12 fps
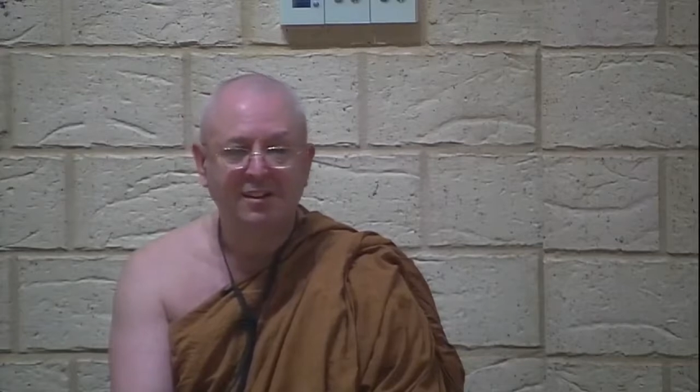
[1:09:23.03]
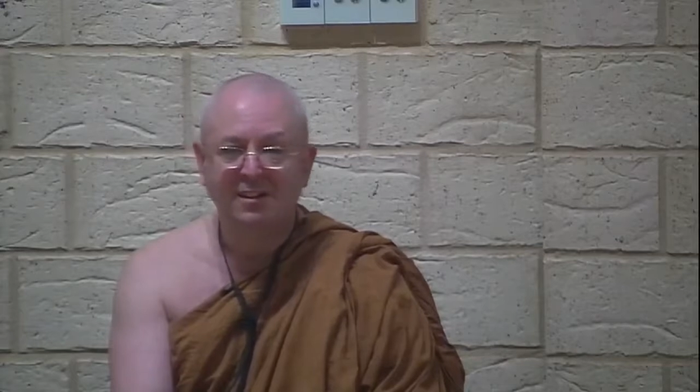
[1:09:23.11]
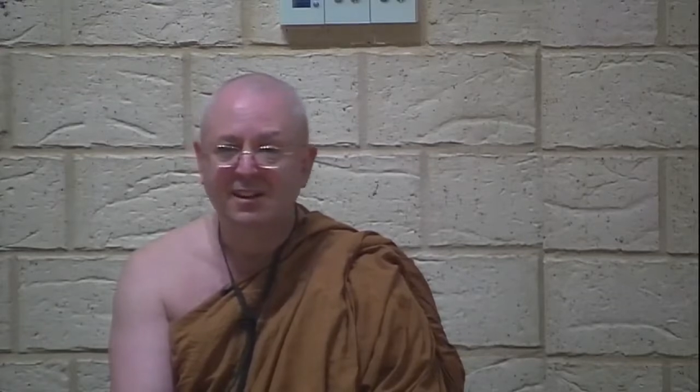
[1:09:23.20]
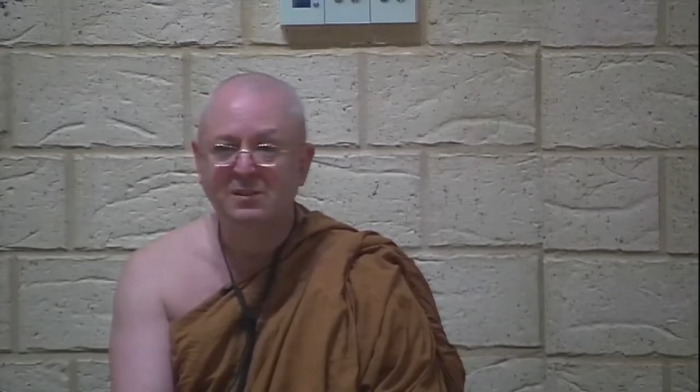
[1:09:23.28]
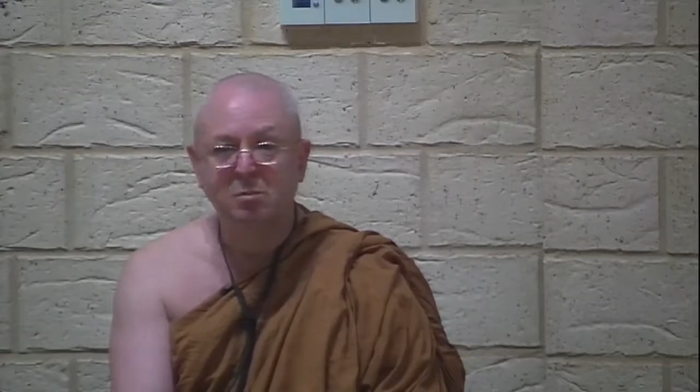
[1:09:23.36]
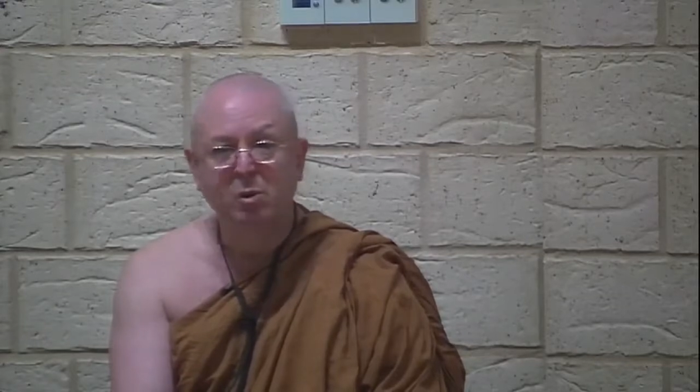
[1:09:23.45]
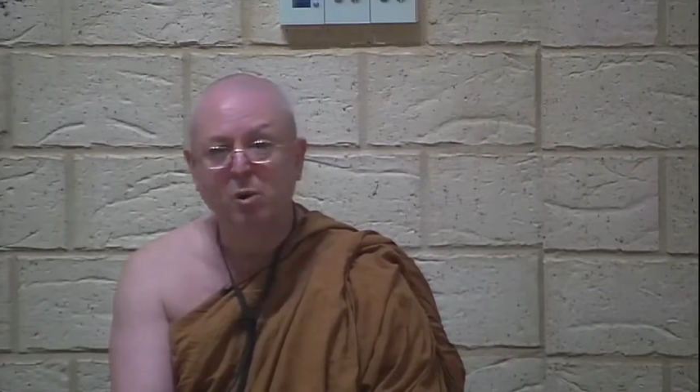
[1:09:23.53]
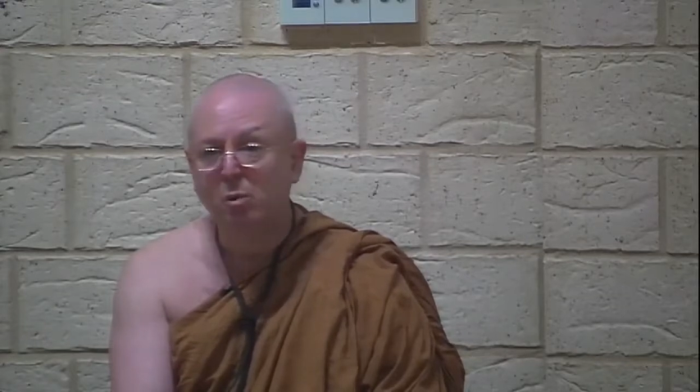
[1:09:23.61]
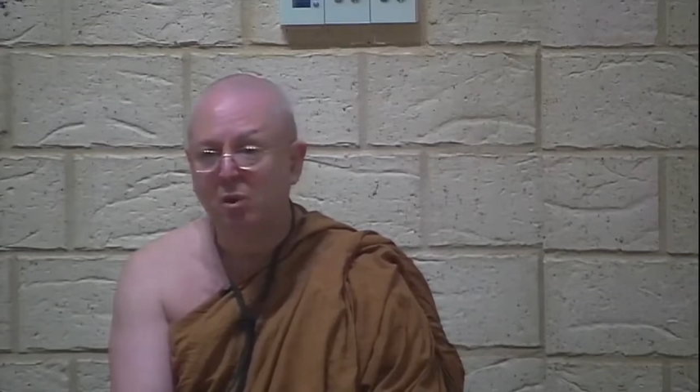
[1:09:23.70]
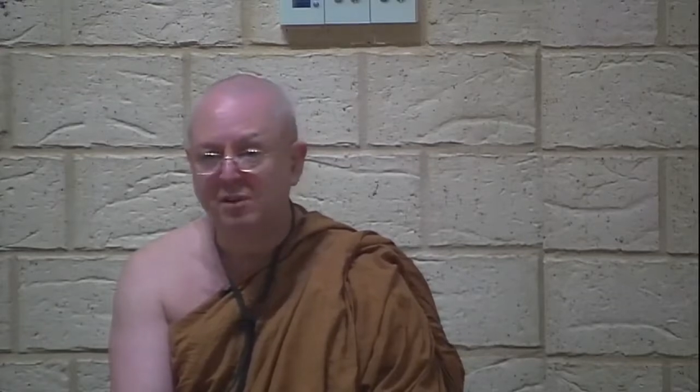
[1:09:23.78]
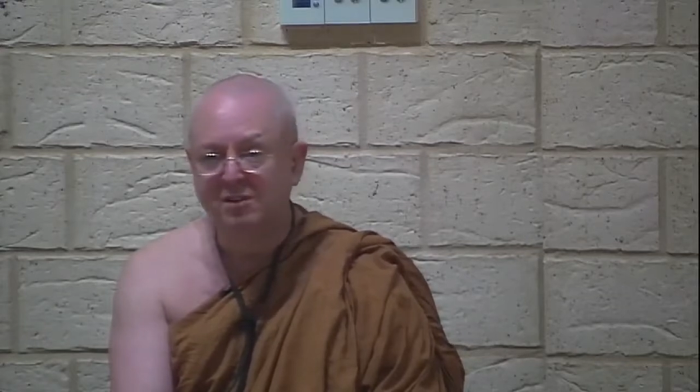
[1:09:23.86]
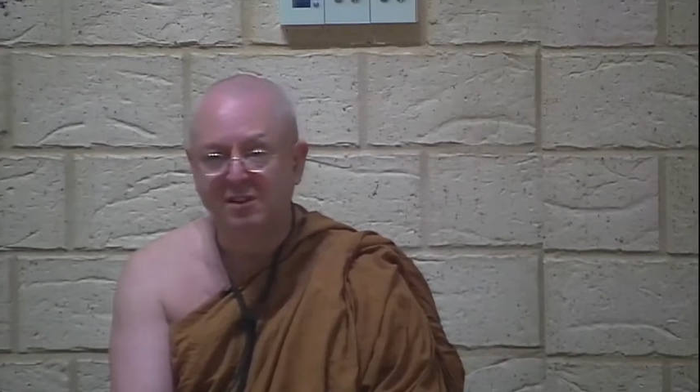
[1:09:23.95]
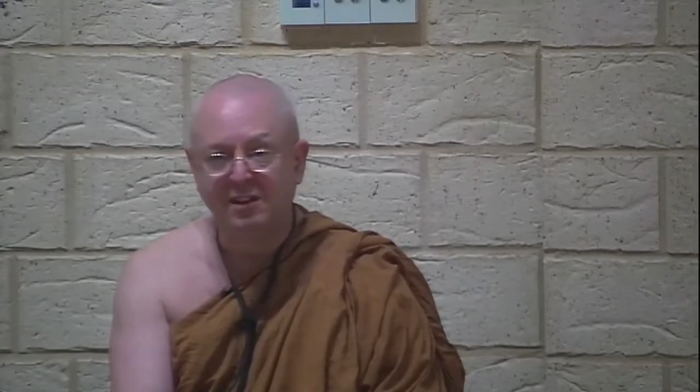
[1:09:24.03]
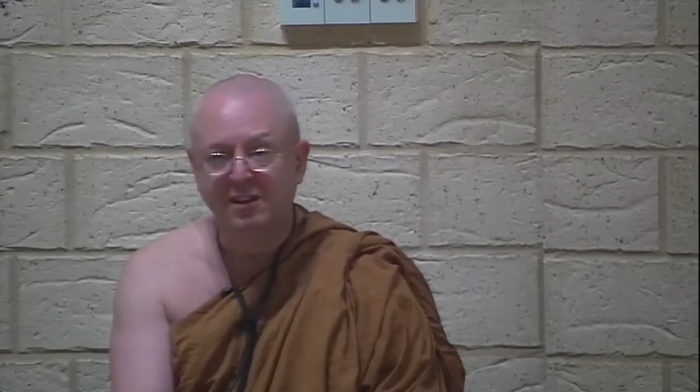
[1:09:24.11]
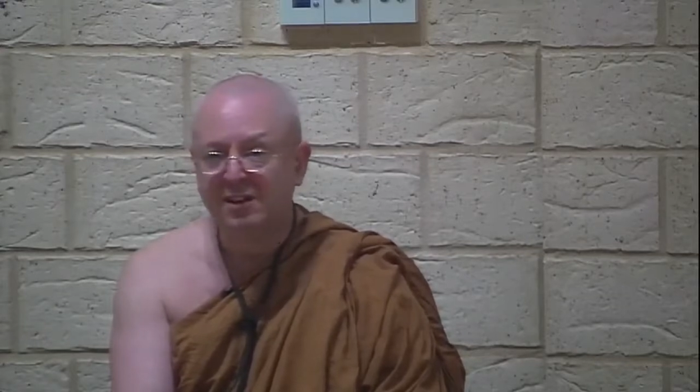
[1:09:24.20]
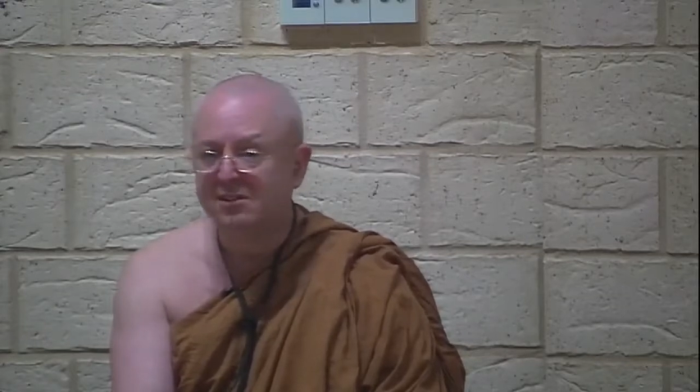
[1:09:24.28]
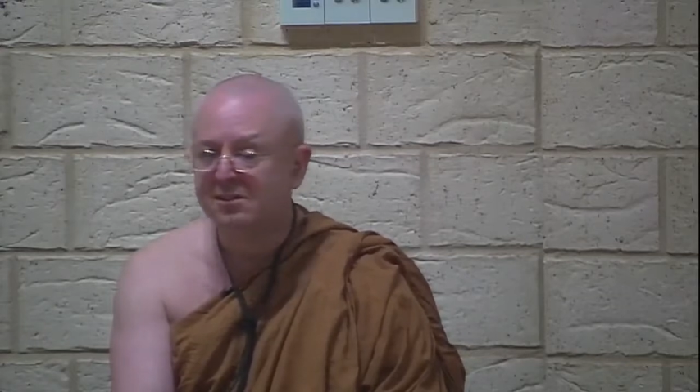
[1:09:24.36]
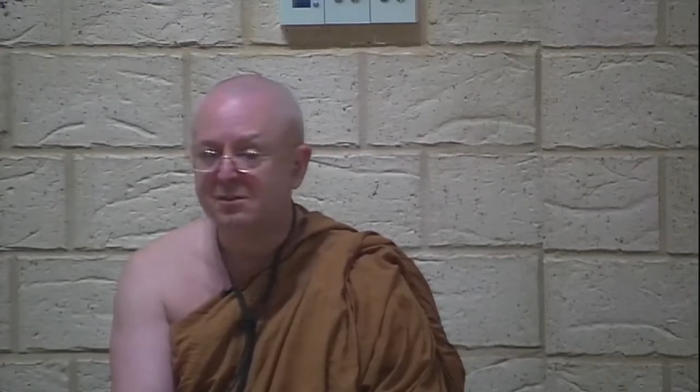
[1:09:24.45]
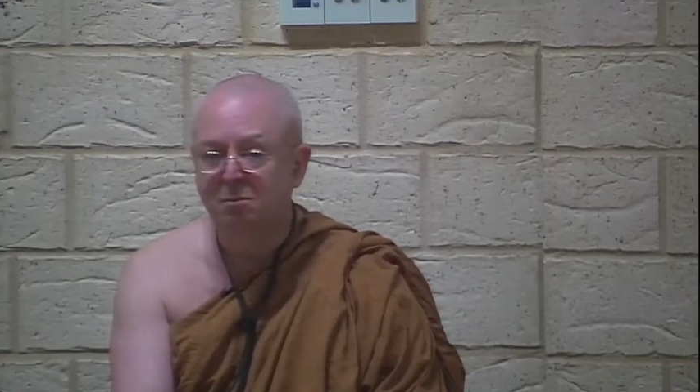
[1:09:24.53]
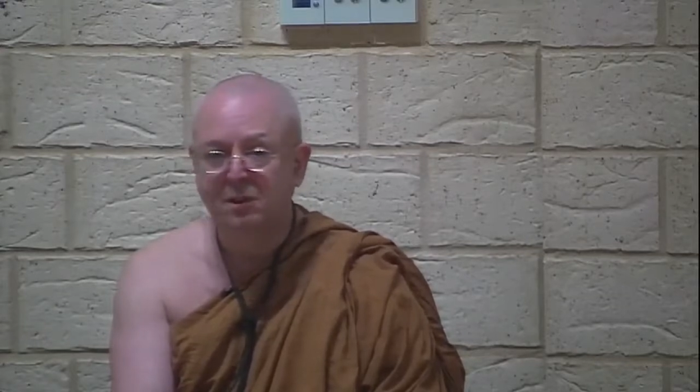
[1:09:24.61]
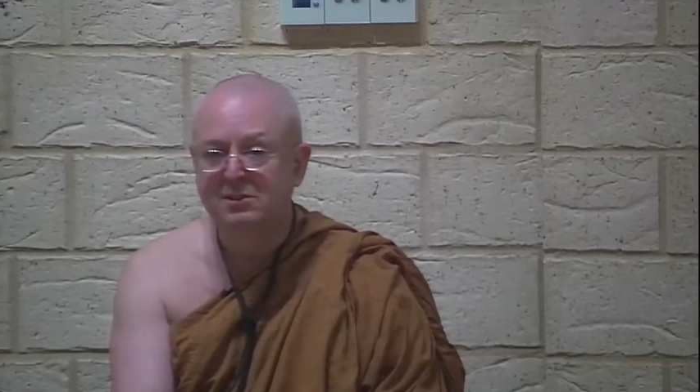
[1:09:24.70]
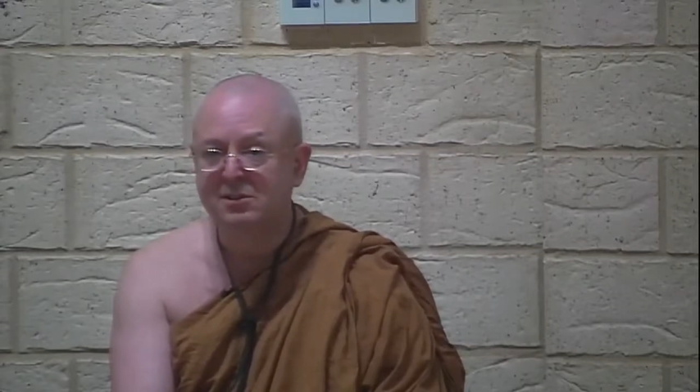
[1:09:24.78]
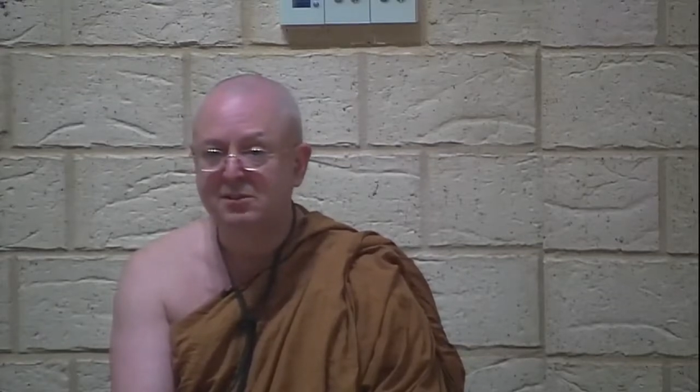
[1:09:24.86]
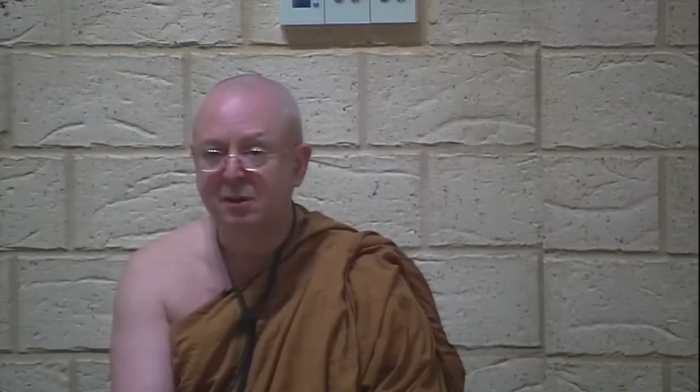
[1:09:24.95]
that's more wanting and it just
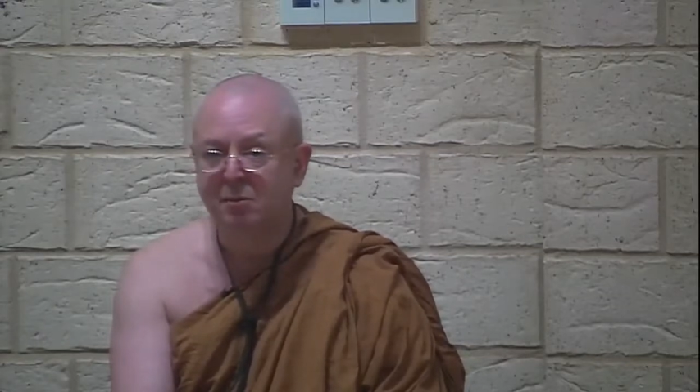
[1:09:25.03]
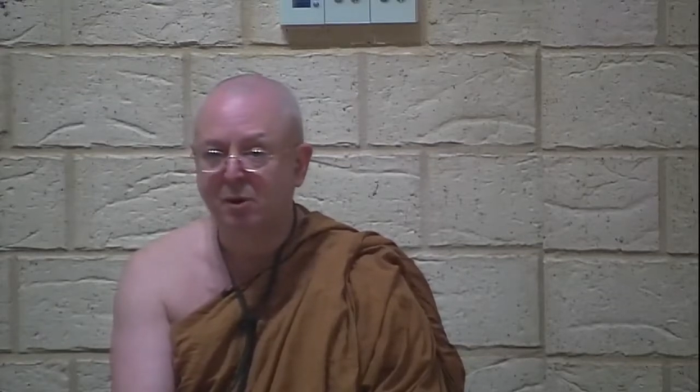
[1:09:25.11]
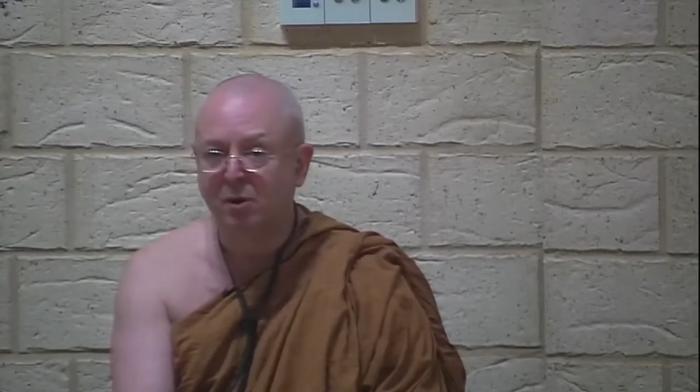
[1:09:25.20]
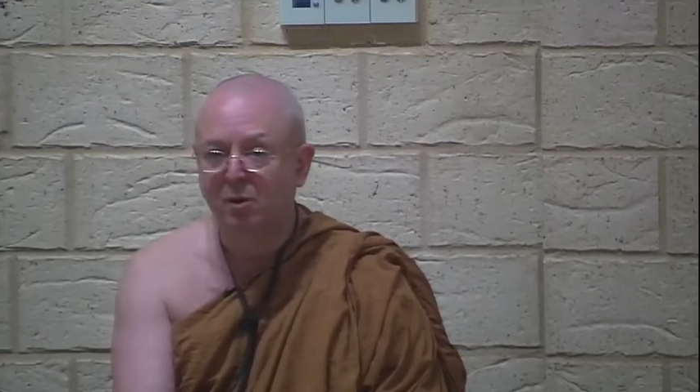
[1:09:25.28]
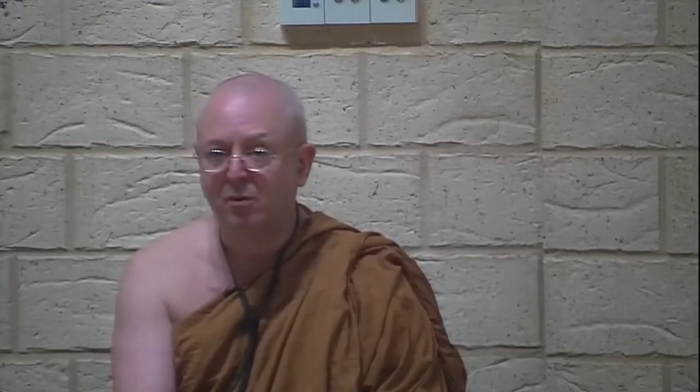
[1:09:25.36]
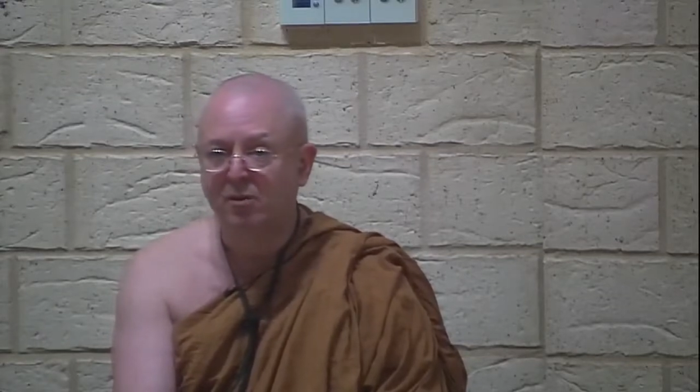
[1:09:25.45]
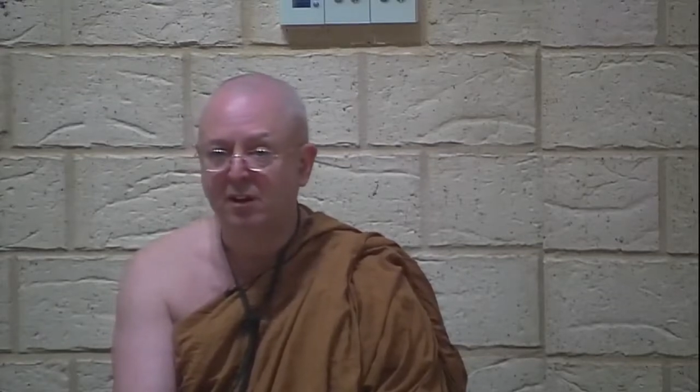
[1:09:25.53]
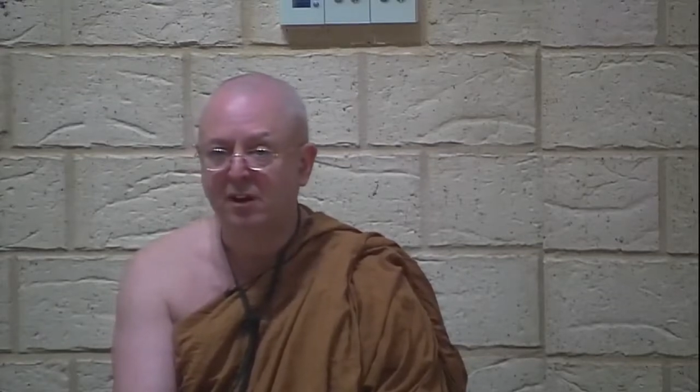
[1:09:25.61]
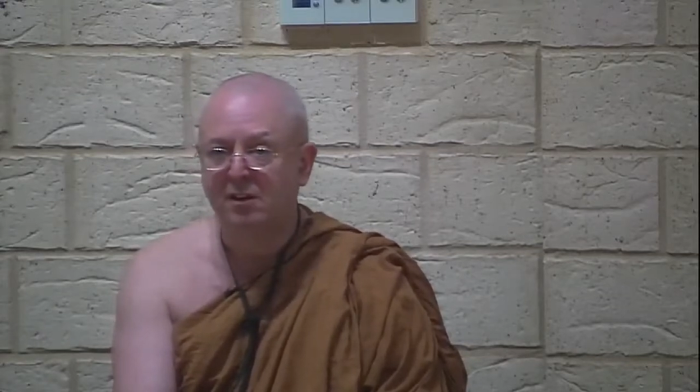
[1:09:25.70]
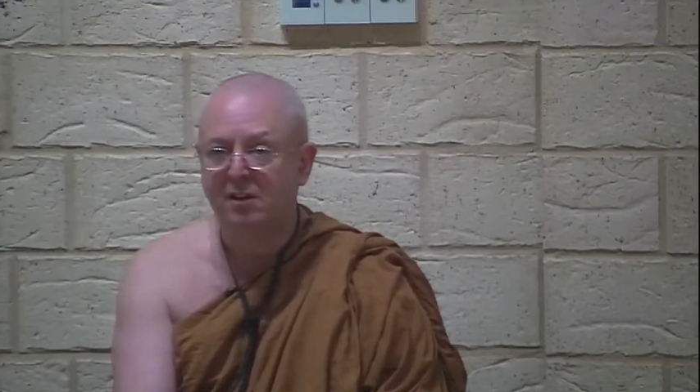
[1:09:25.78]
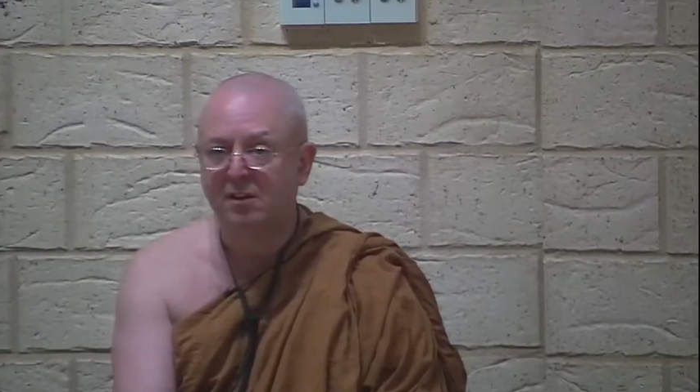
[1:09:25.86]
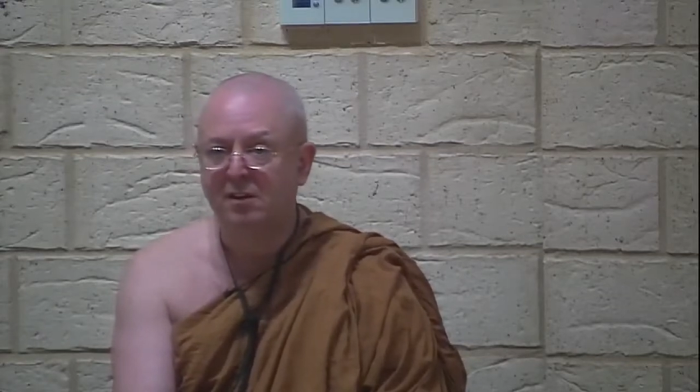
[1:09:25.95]
messes up the whole thing.